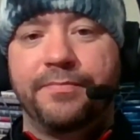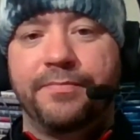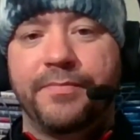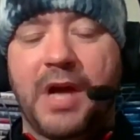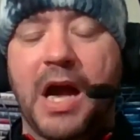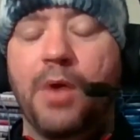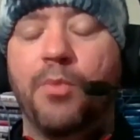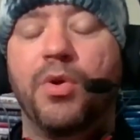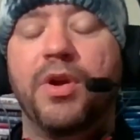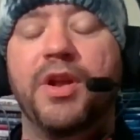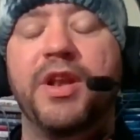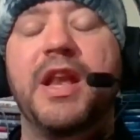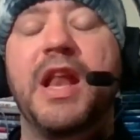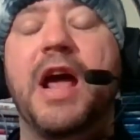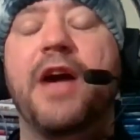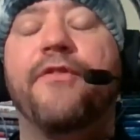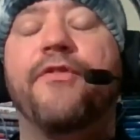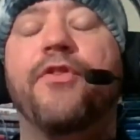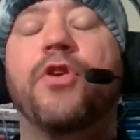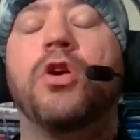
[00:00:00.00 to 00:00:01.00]
I will
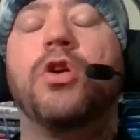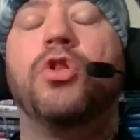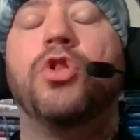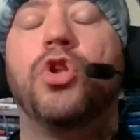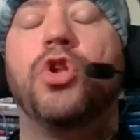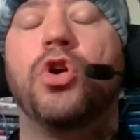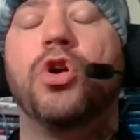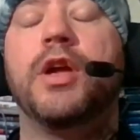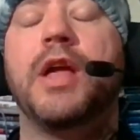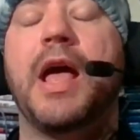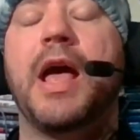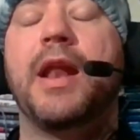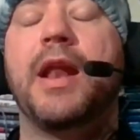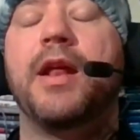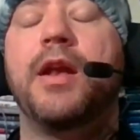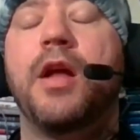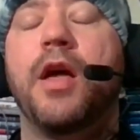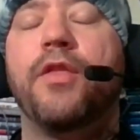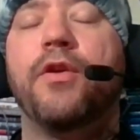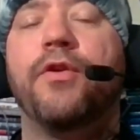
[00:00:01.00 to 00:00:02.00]
never look at
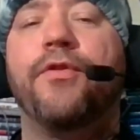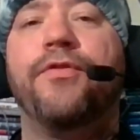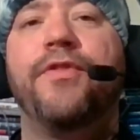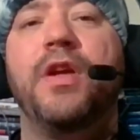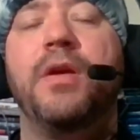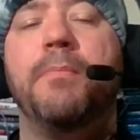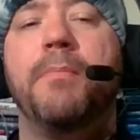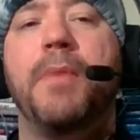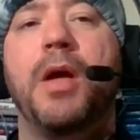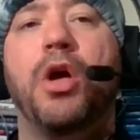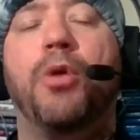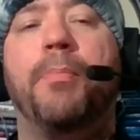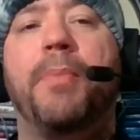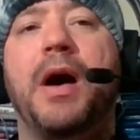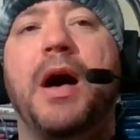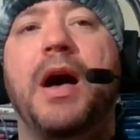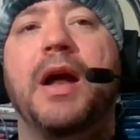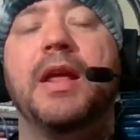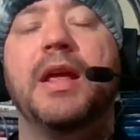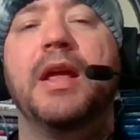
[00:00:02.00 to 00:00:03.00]
another female
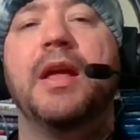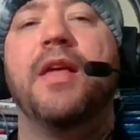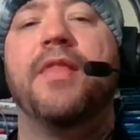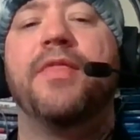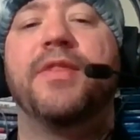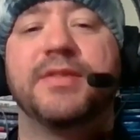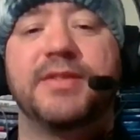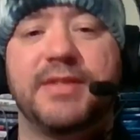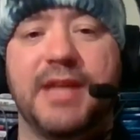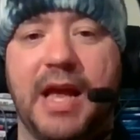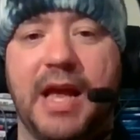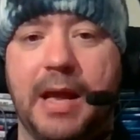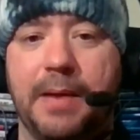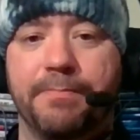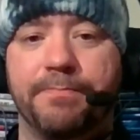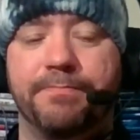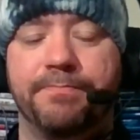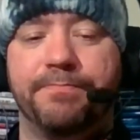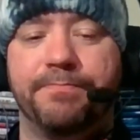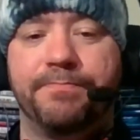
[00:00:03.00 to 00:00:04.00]
body the same.
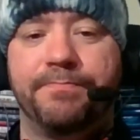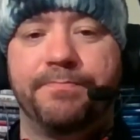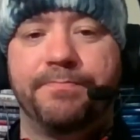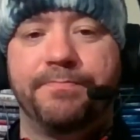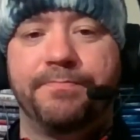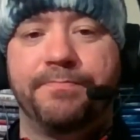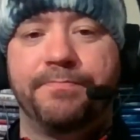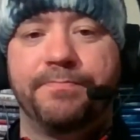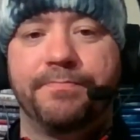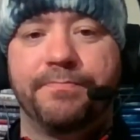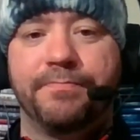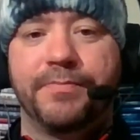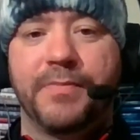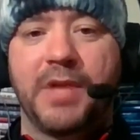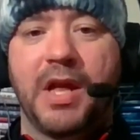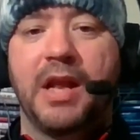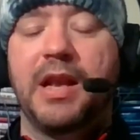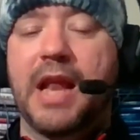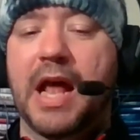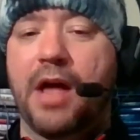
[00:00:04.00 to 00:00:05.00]

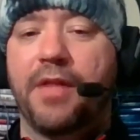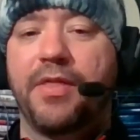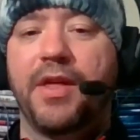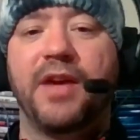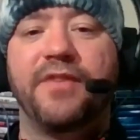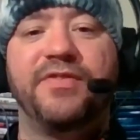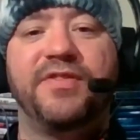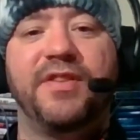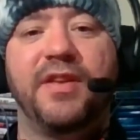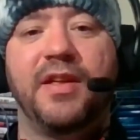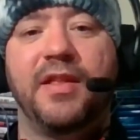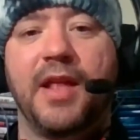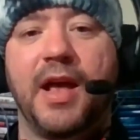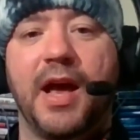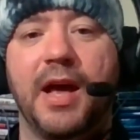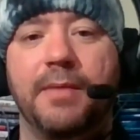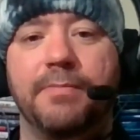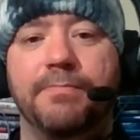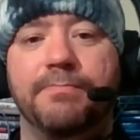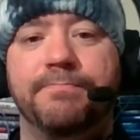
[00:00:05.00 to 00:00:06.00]
Now that I've seen
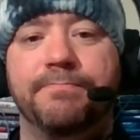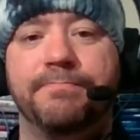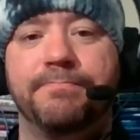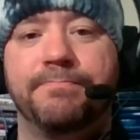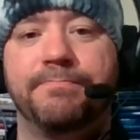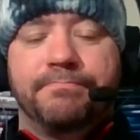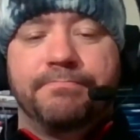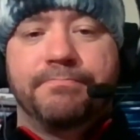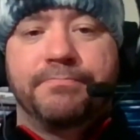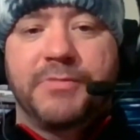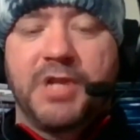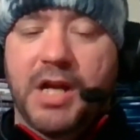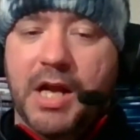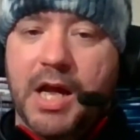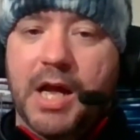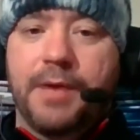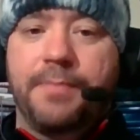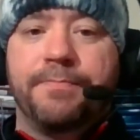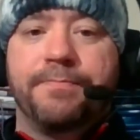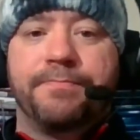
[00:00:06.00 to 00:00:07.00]
that.
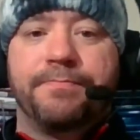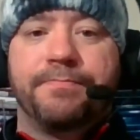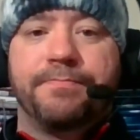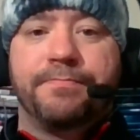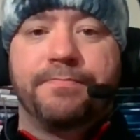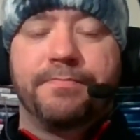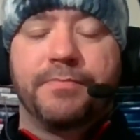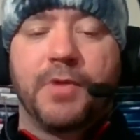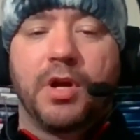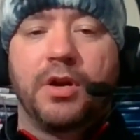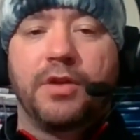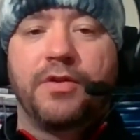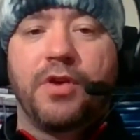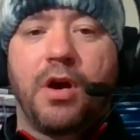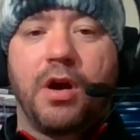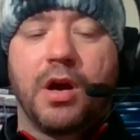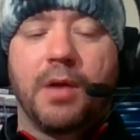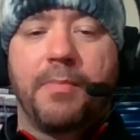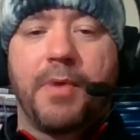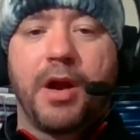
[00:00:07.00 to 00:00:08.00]
Today, I'm going to
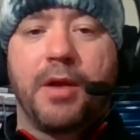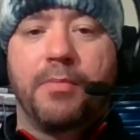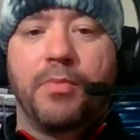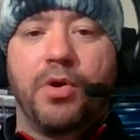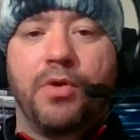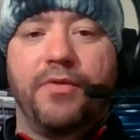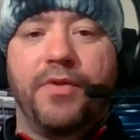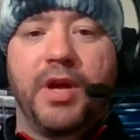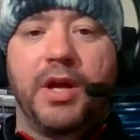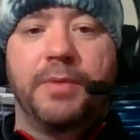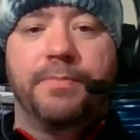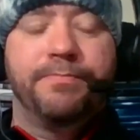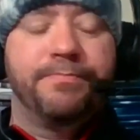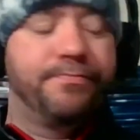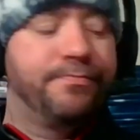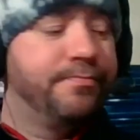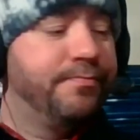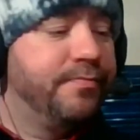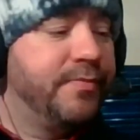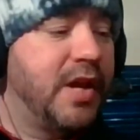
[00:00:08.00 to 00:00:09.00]
talk about a movie
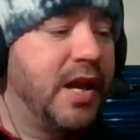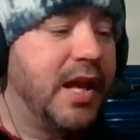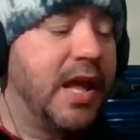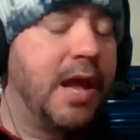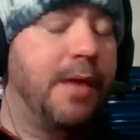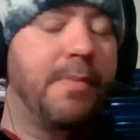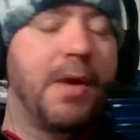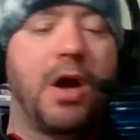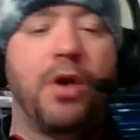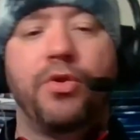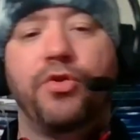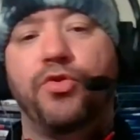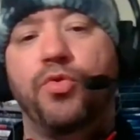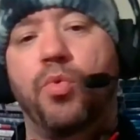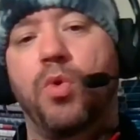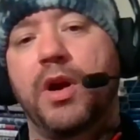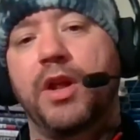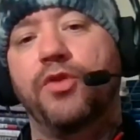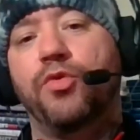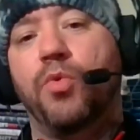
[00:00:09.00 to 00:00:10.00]
that came out in
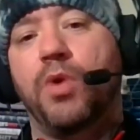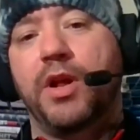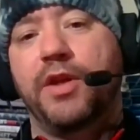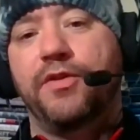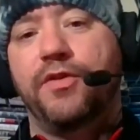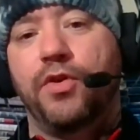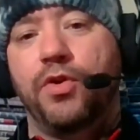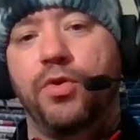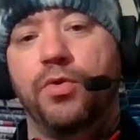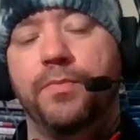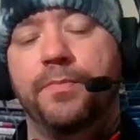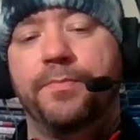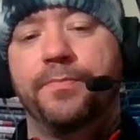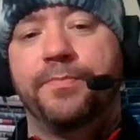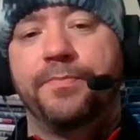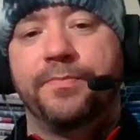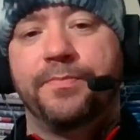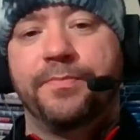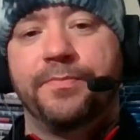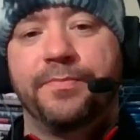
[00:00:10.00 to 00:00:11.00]
2022.
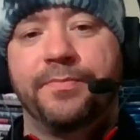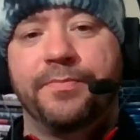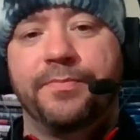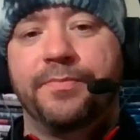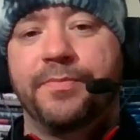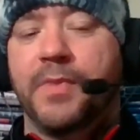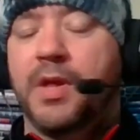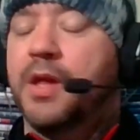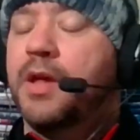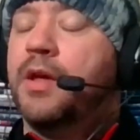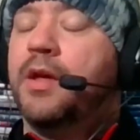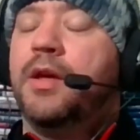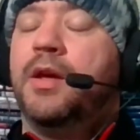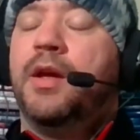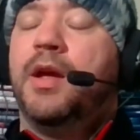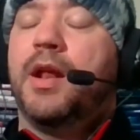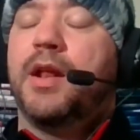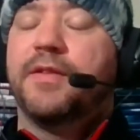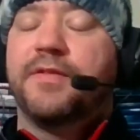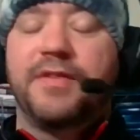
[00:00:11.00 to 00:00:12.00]

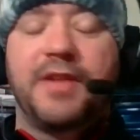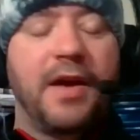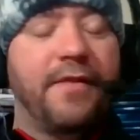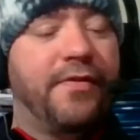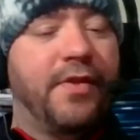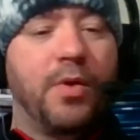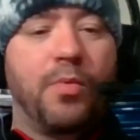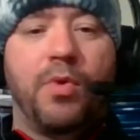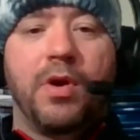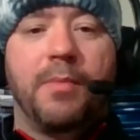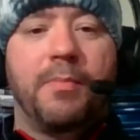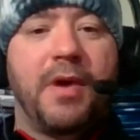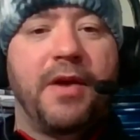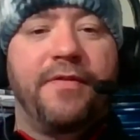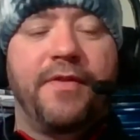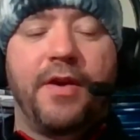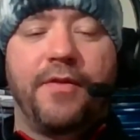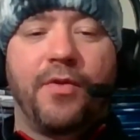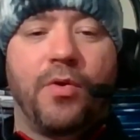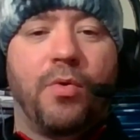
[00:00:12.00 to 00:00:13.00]
And it's definitely one of my
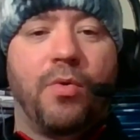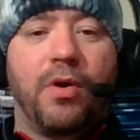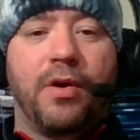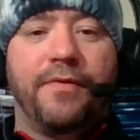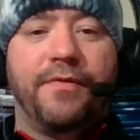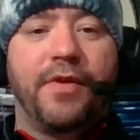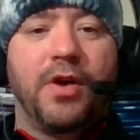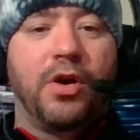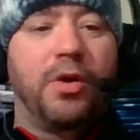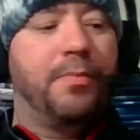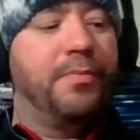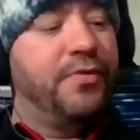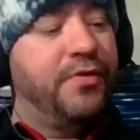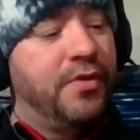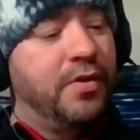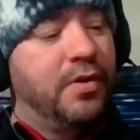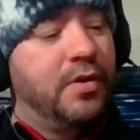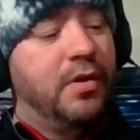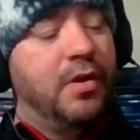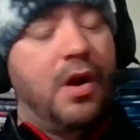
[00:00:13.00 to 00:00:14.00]
favorite horror films
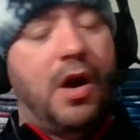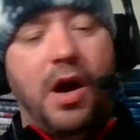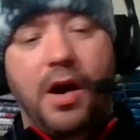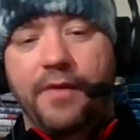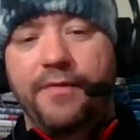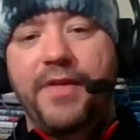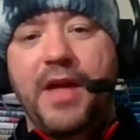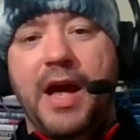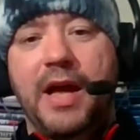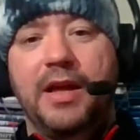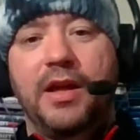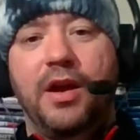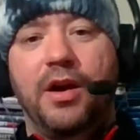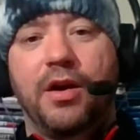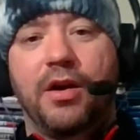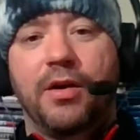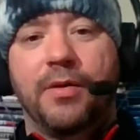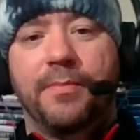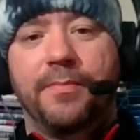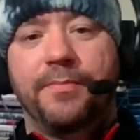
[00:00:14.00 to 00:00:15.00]
of that
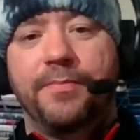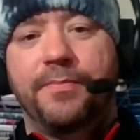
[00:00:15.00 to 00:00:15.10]
year.